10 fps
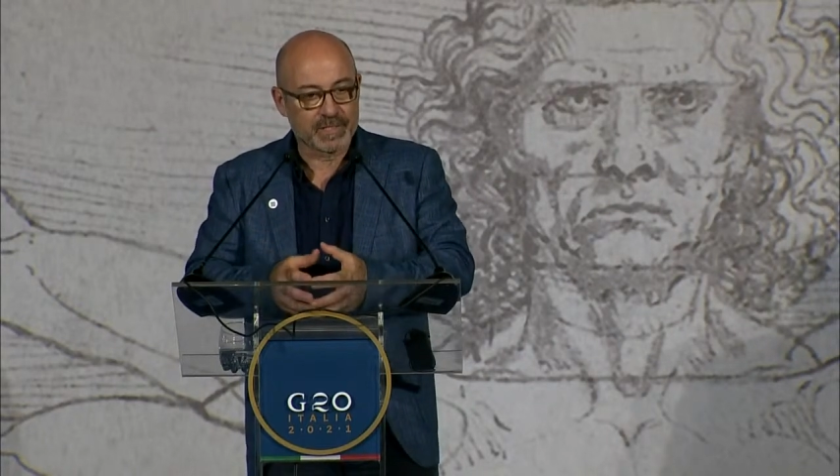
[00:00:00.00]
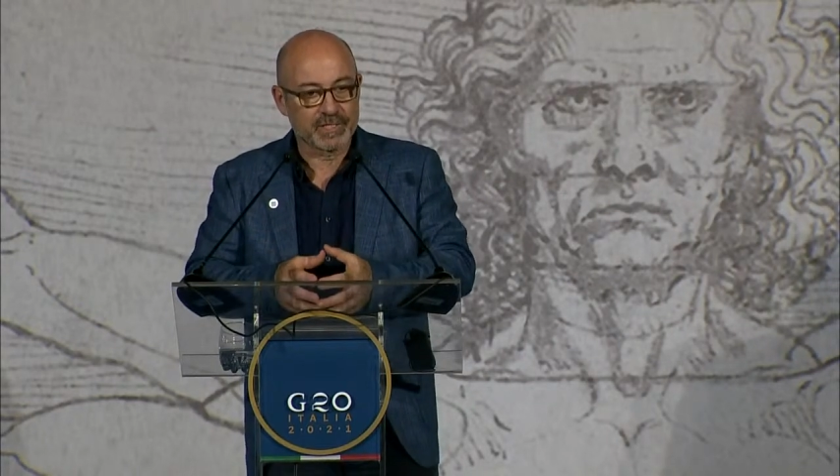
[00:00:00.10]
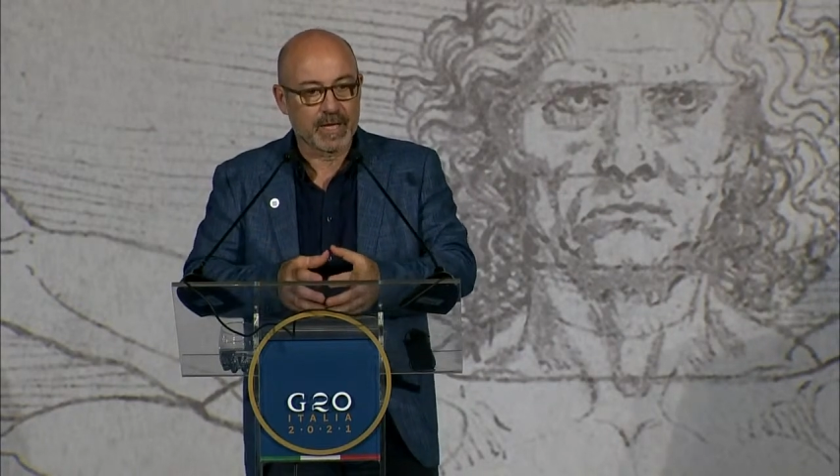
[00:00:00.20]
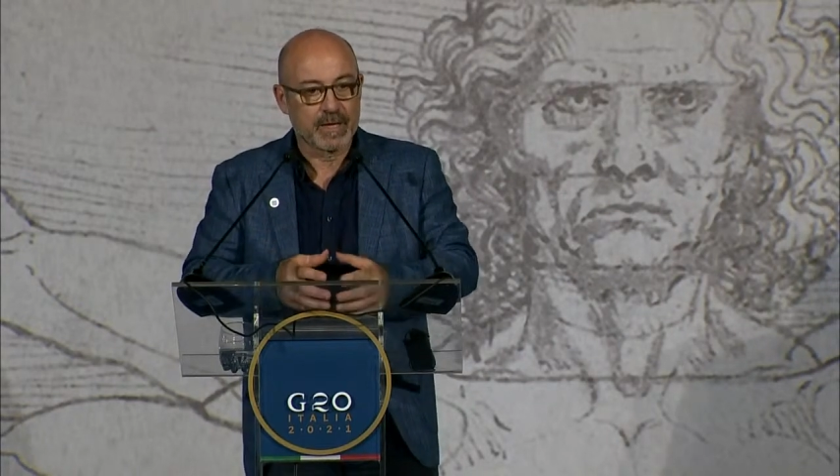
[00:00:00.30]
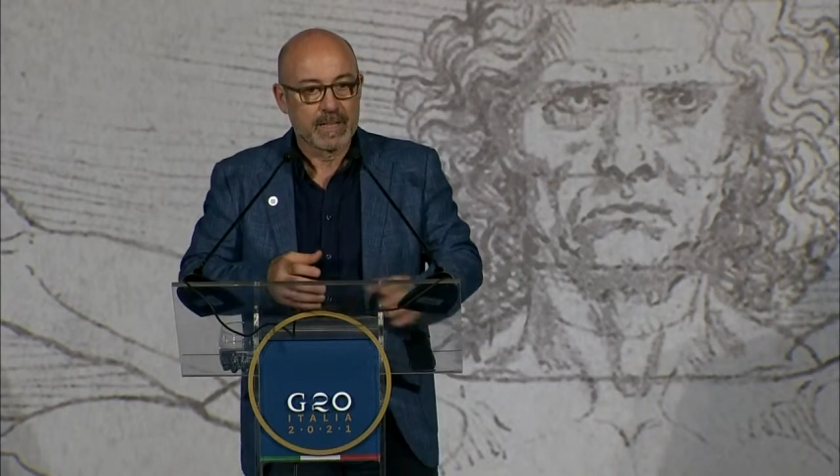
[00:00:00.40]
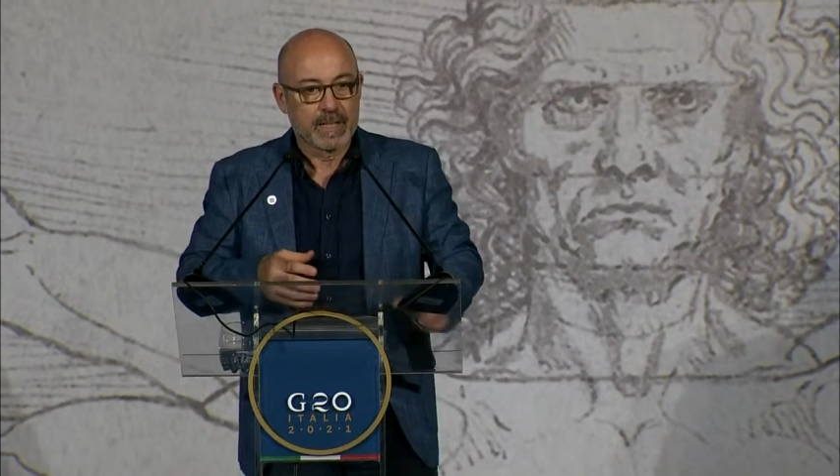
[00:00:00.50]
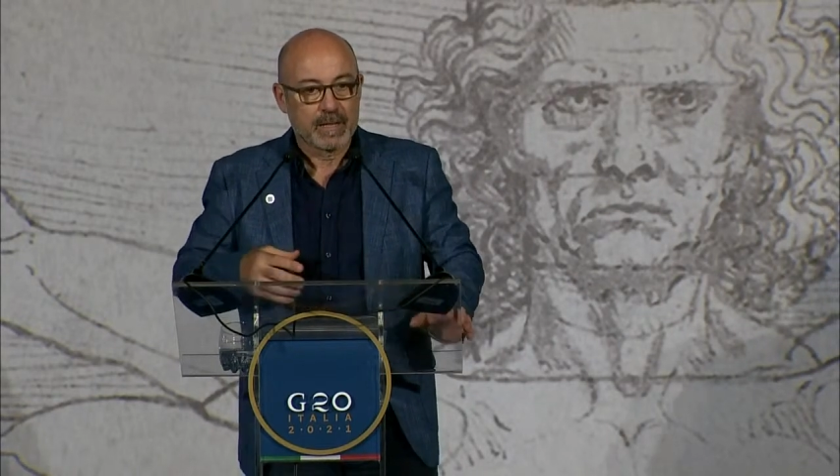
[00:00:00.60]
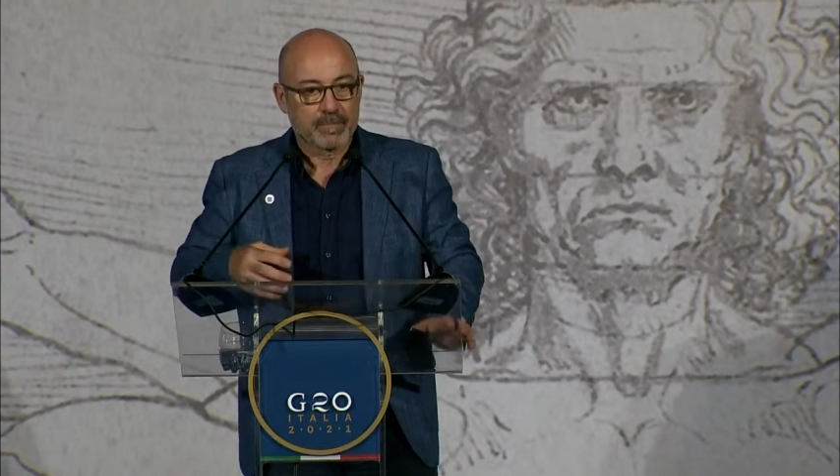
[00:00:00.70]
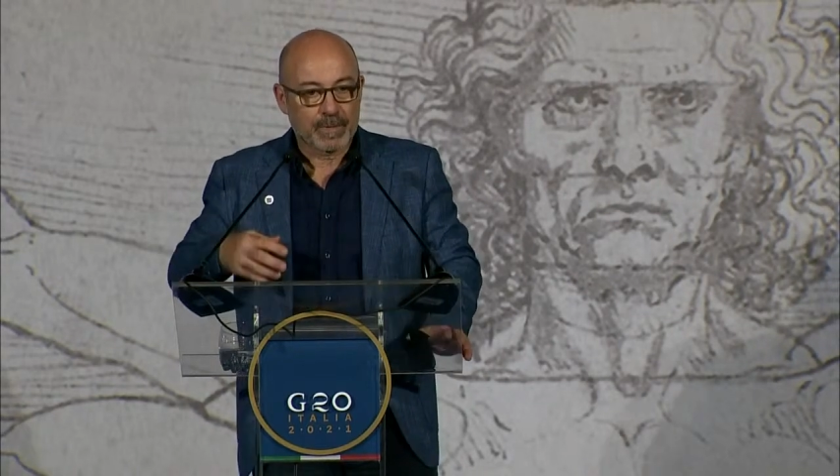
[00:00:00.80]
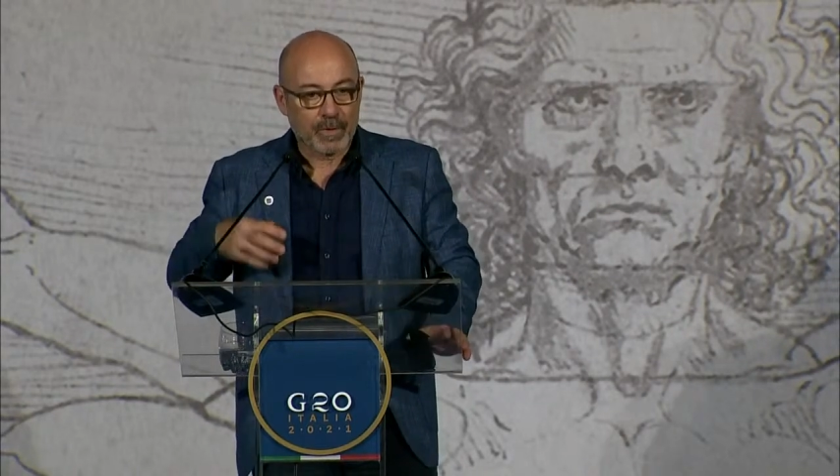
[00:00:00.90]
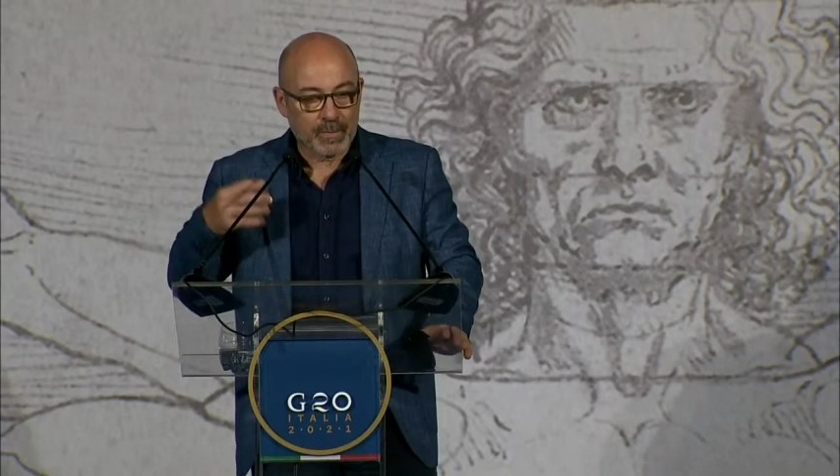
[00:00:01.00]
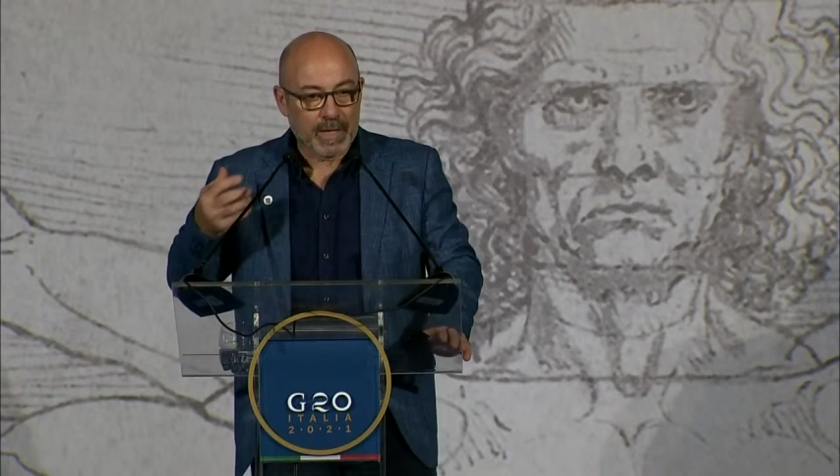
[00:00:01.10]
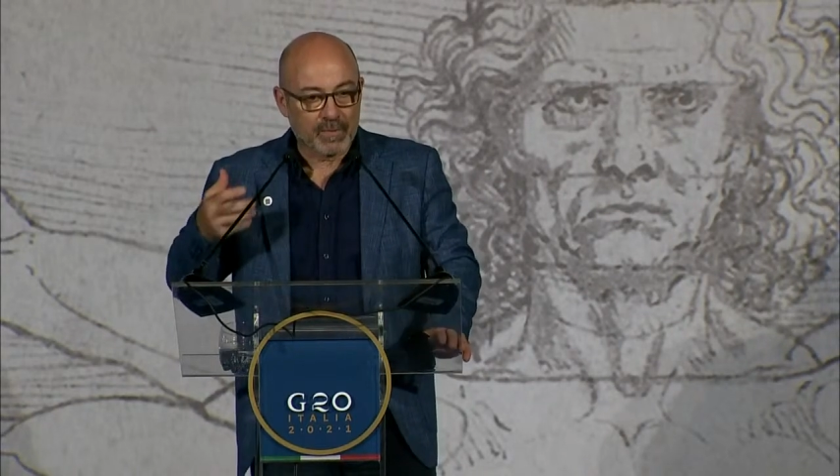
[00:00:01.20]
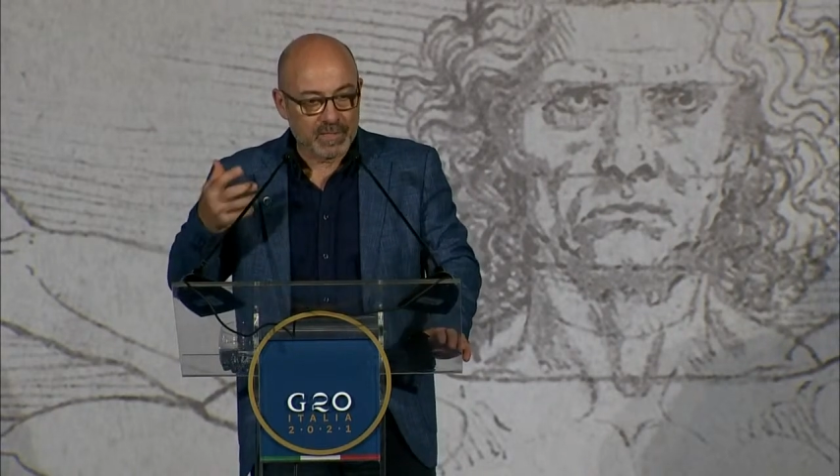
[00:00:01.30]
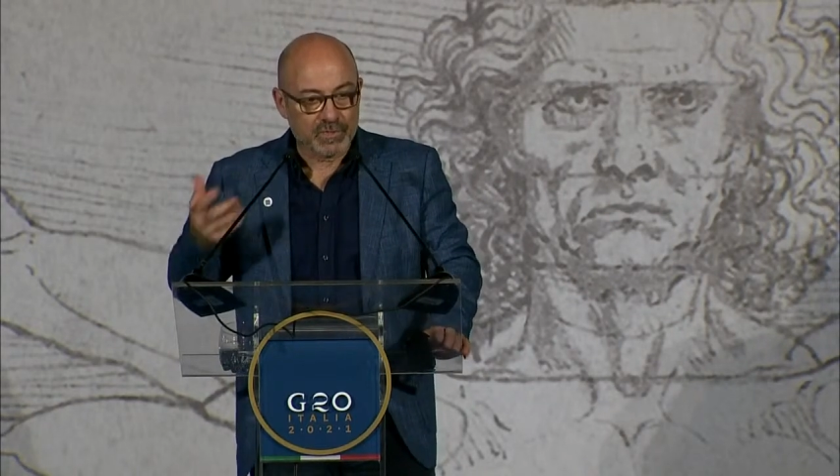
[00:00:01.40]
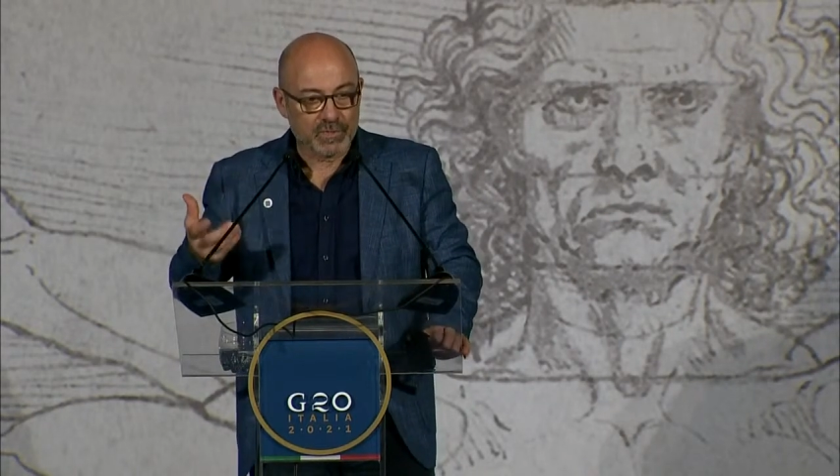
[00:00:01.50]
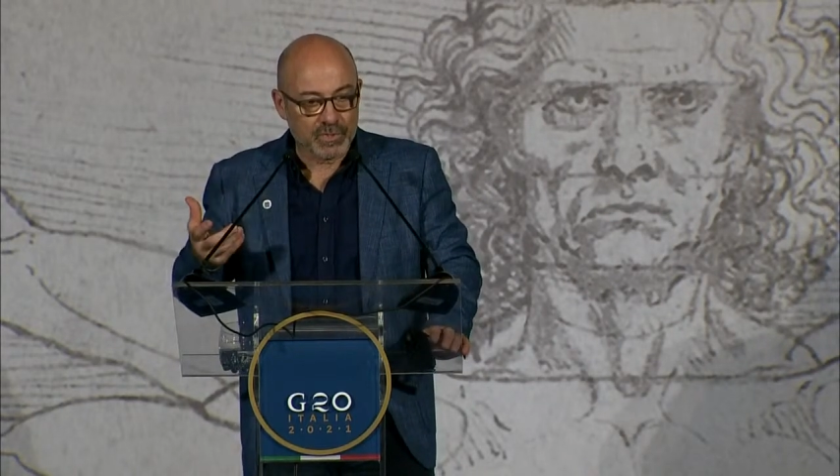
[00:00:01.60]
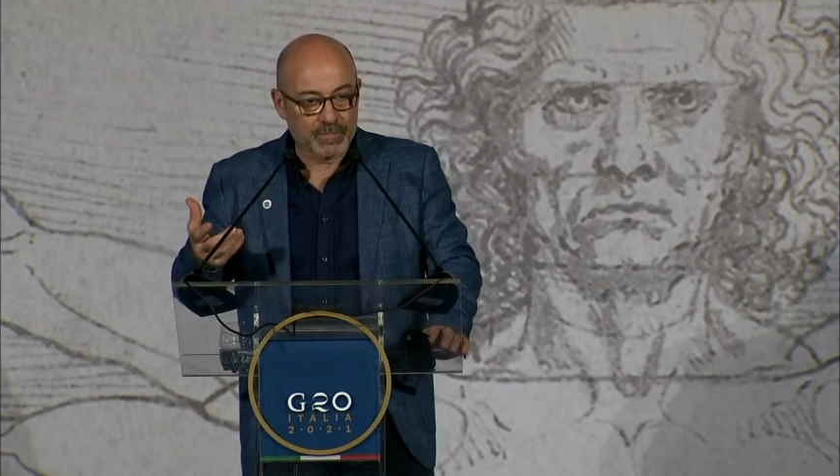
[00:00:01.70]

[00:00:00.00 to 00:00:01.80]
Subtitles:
2030 and 2050.